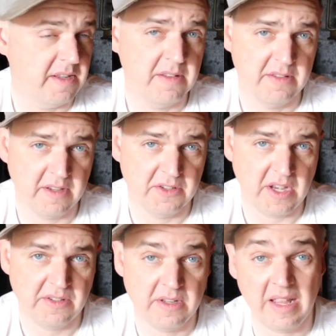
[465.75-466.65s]
he
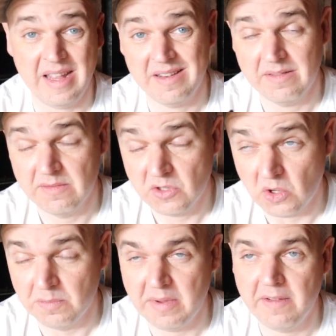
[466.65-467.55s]
suggested and
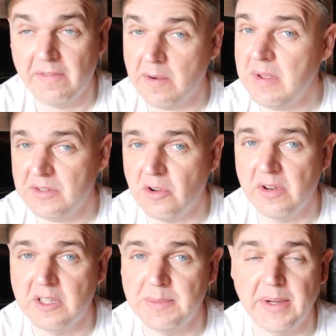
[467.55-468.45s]
told me from his
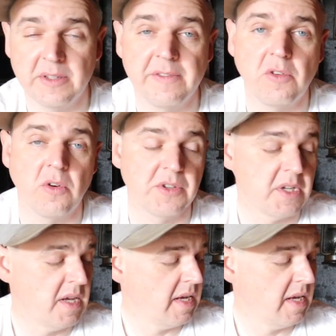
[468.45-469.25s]
own experience, of course,